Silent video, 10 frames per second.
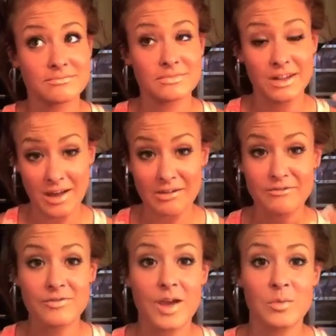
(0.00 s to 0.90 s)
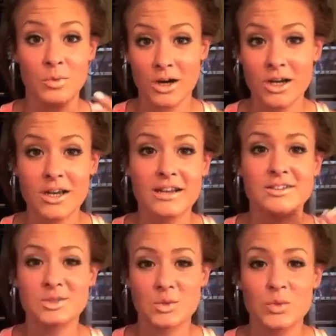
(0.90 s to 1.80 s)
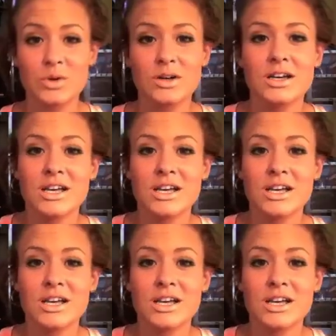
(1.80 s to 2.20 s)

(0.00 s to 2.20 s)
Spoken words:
life and work and school